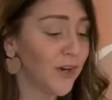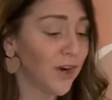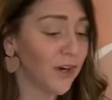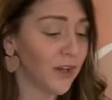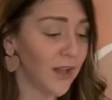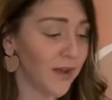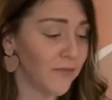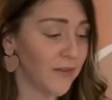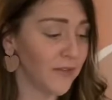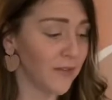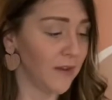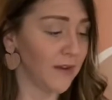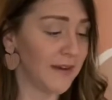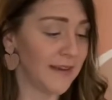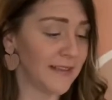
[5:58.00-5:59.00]
are loving
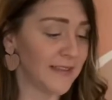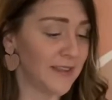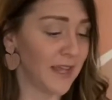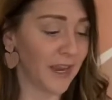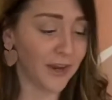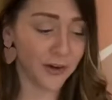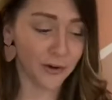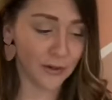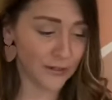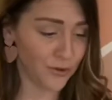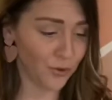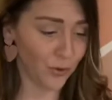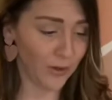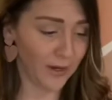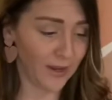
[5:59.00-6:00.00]
this. They are
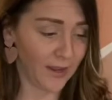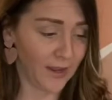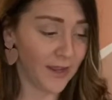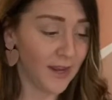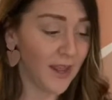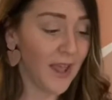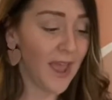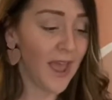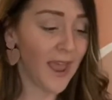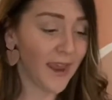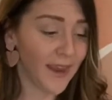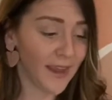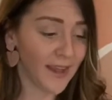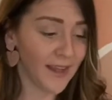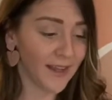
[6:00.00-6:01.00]
enjoying it.
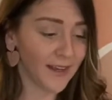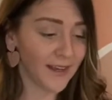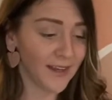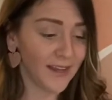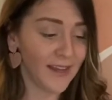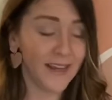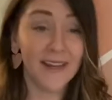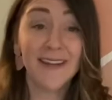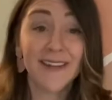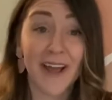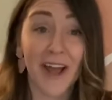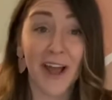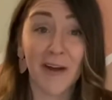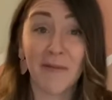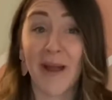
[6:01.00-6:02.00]
And
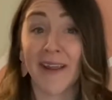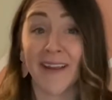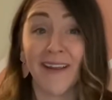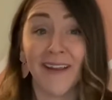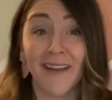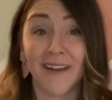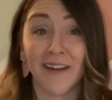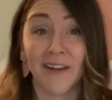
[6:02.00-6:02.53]
anytime I can get a